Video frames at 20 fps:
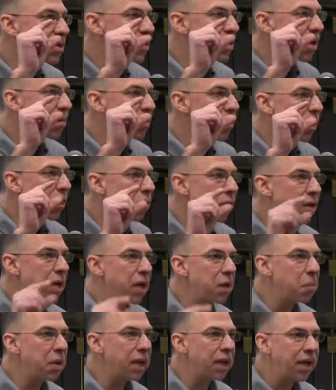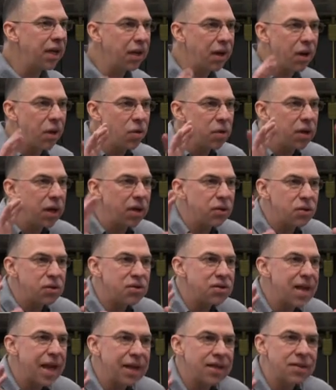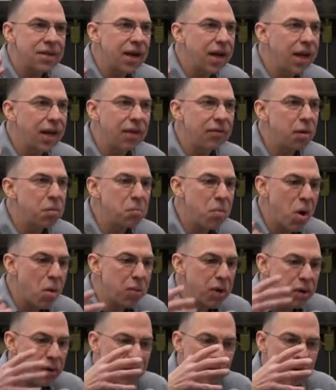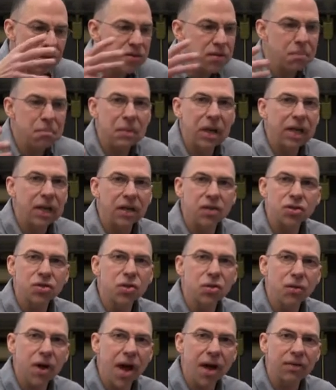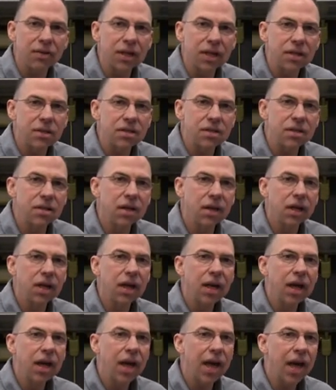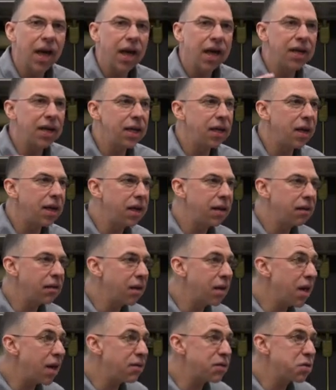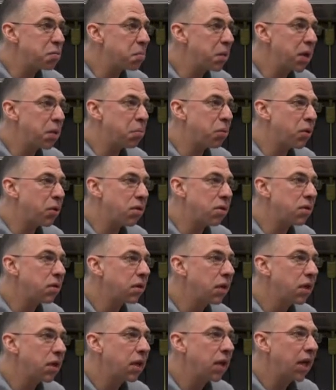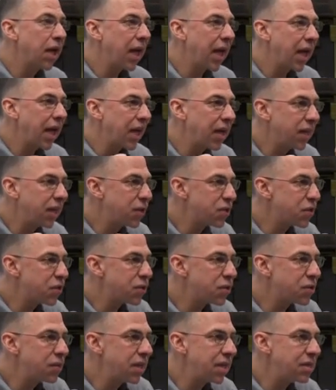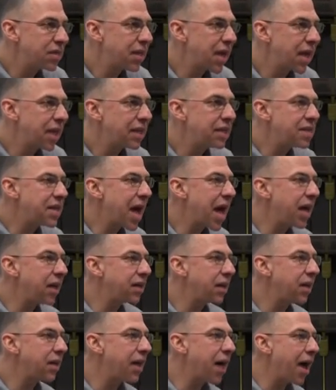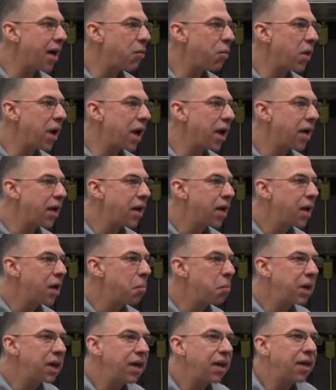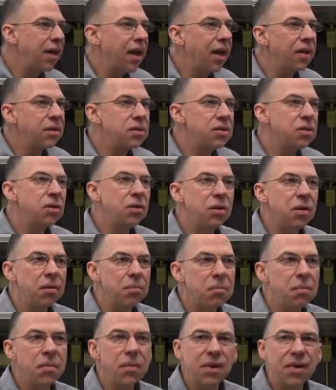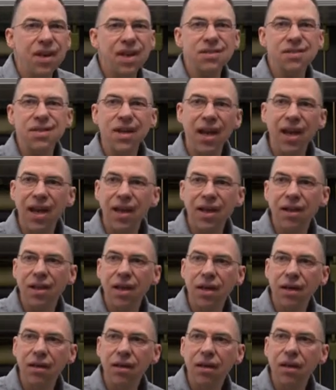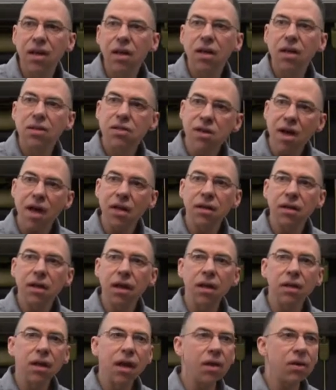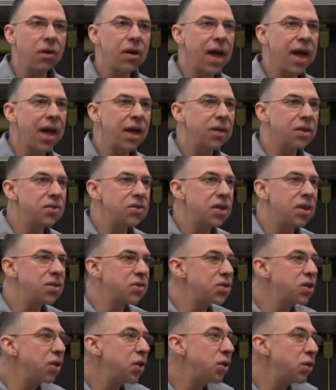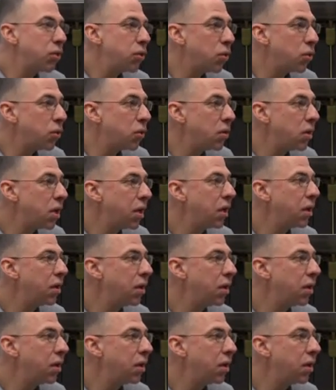in some degree, but he only understands in a given moment his immediate surroundings. And he loves people. And he's kind of dialed in that way. But he can't do next to anything. Jonathan, on the other hand, is you.